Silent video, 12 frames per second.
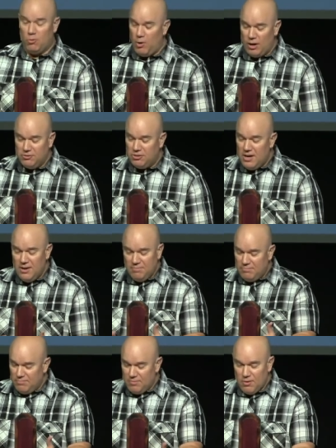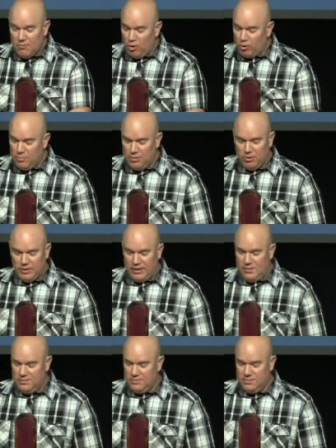It requires
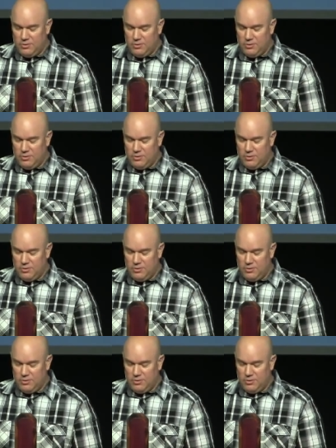vulnerability.